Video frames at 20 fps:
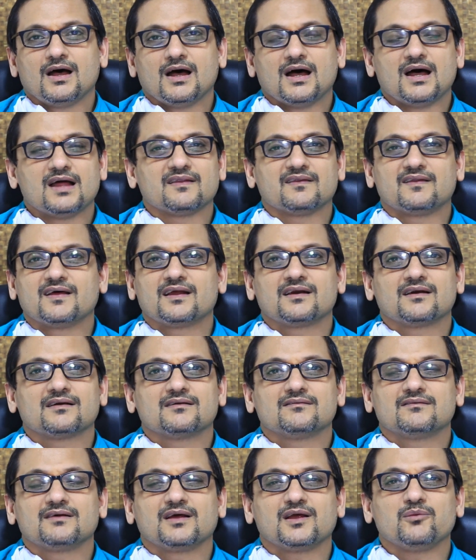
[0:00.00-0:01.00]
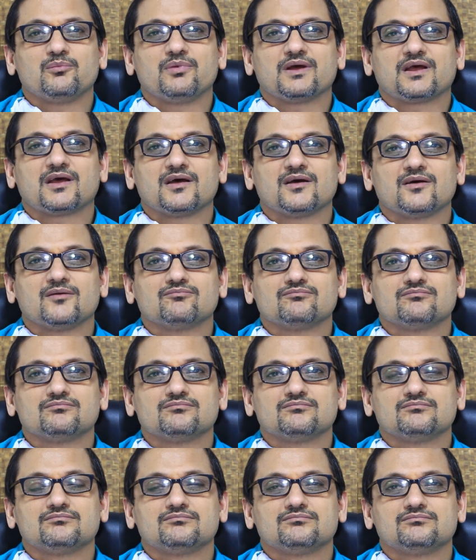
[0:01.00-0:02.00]
and then he became
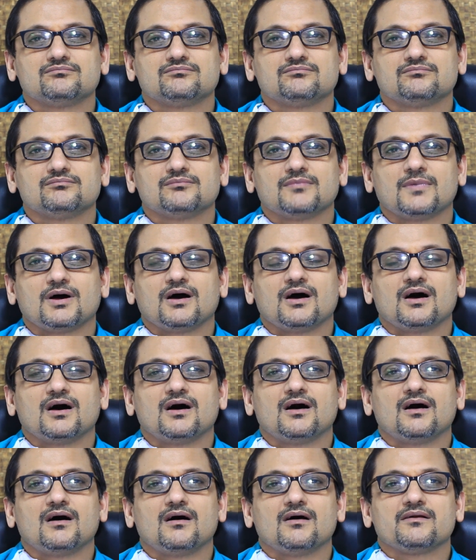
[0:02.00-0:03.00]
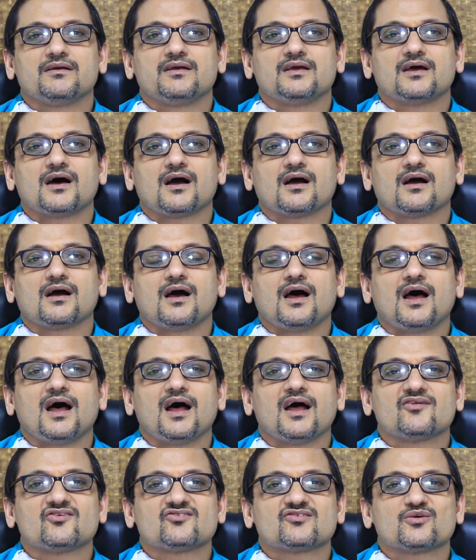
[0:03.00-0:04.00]
a young,
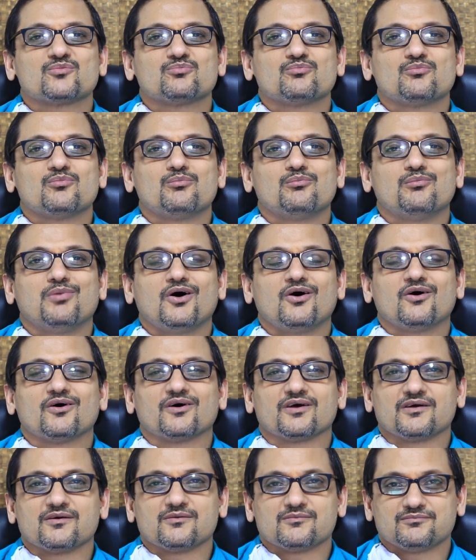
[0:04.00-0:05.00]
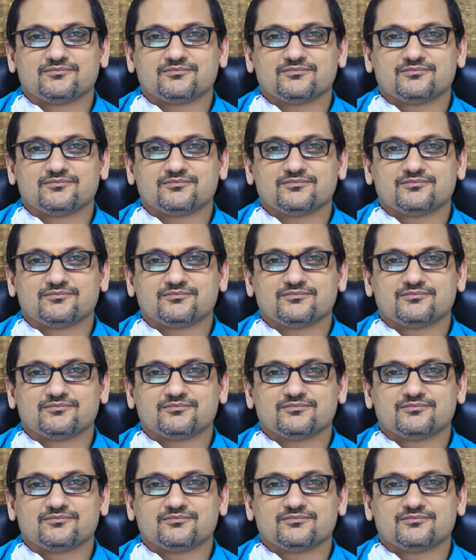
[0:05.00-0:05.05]
handsome boy.